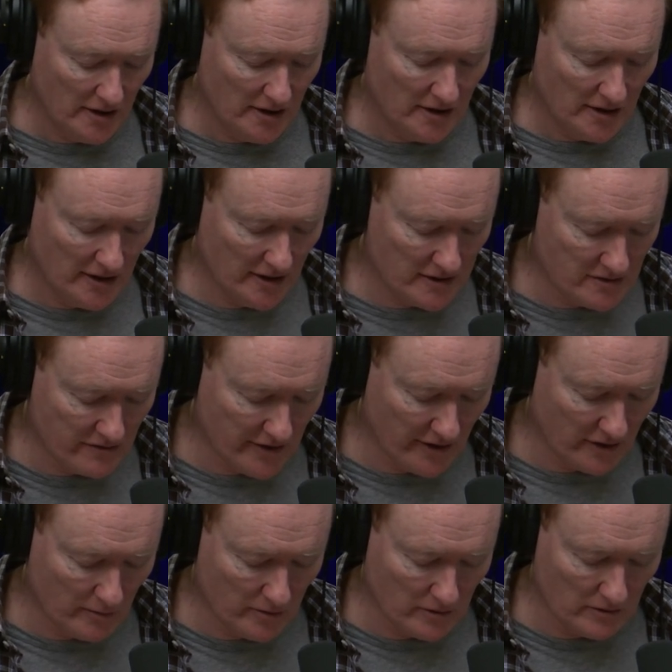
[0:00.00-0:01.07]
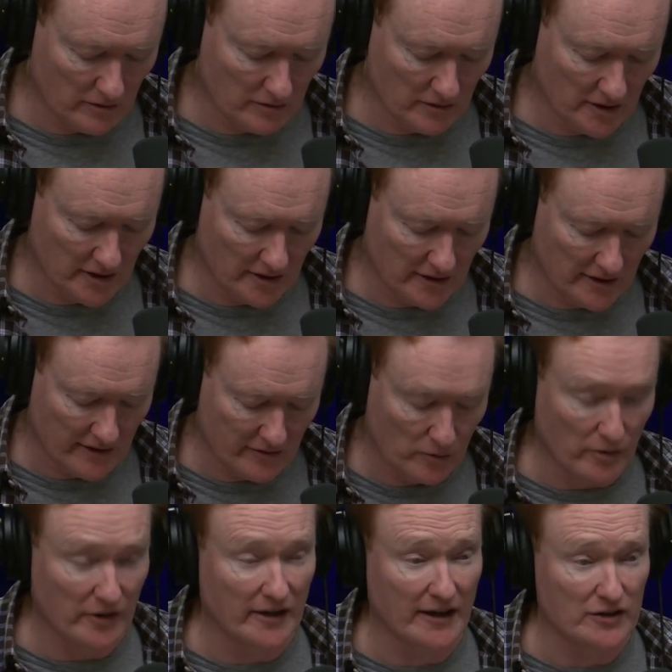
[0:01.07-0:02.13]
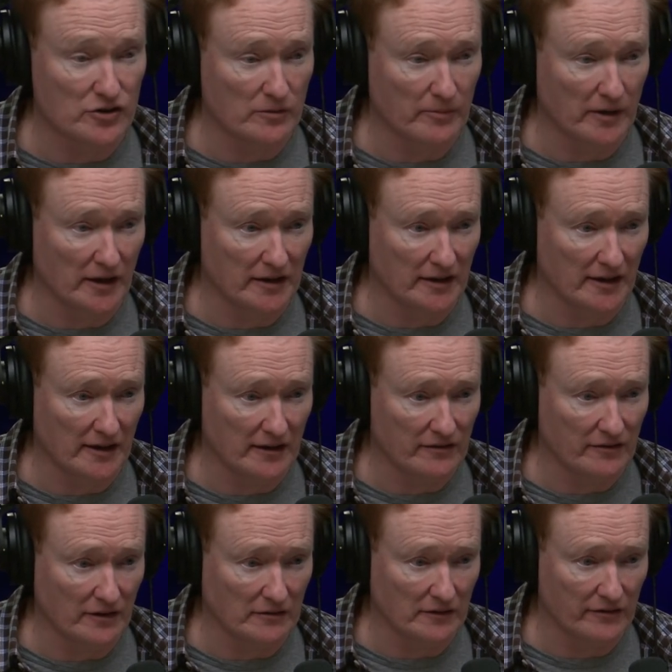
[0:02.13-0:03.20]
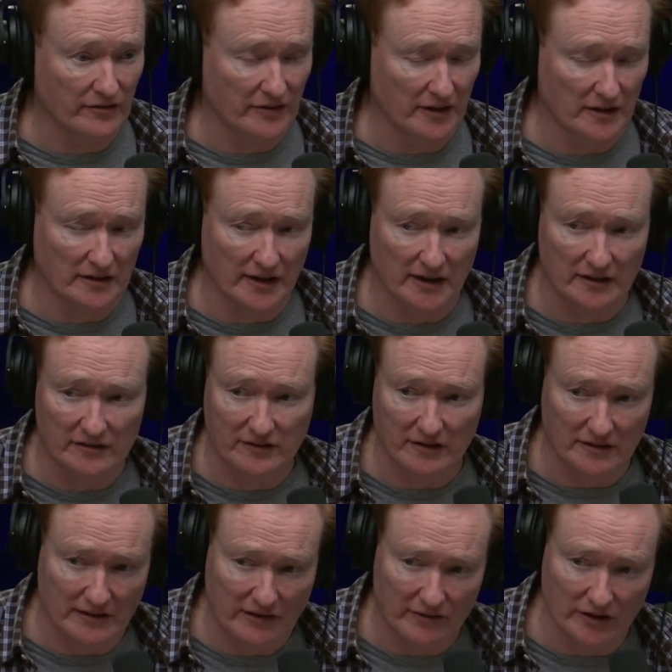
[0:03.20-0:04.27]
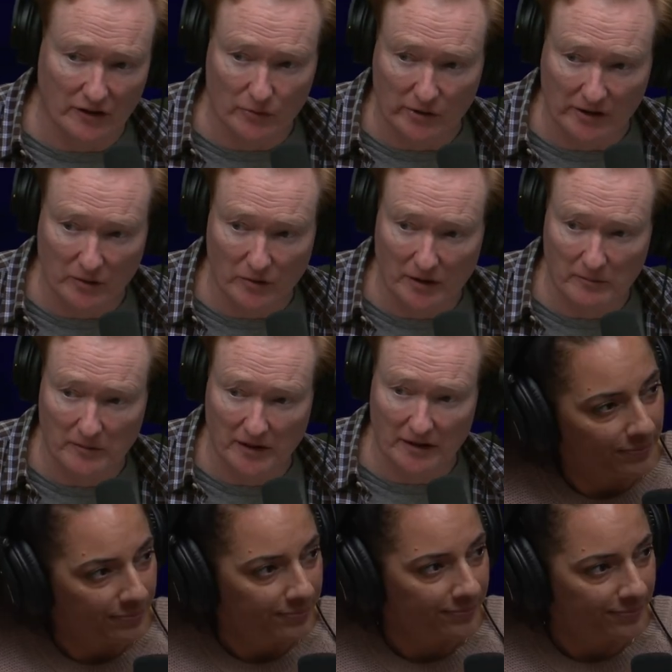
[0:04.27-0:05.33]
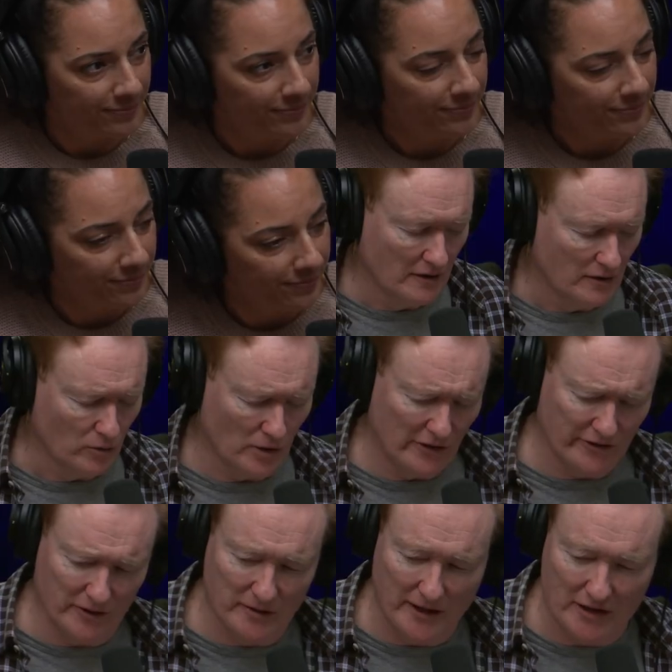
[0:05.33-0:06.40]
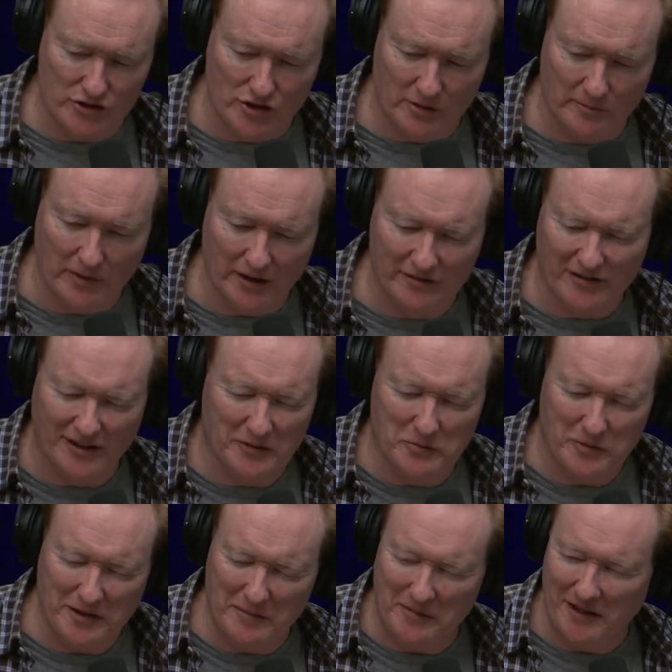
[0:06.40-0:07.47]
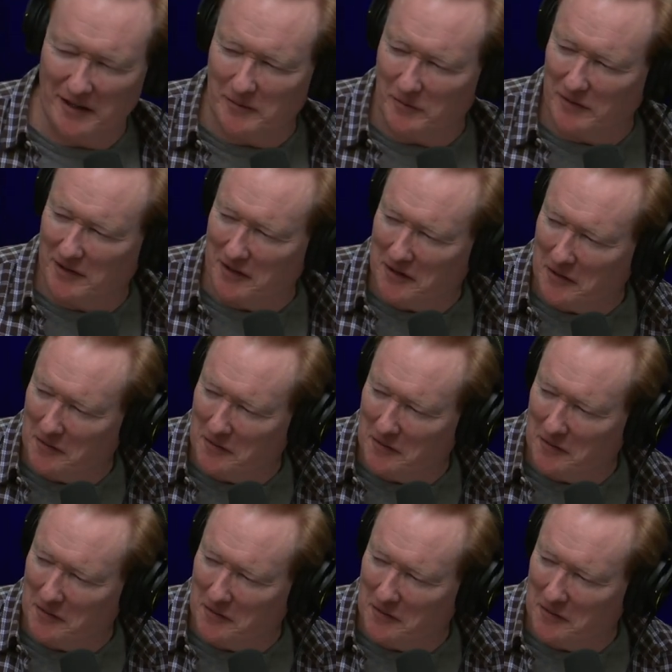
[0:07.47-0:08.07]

and it's available uh, everywhere you get your podcasts. I love saying that because I never know really what it means. Mm-hmm. Wherever you get your podcasts, like what do you mean? You know,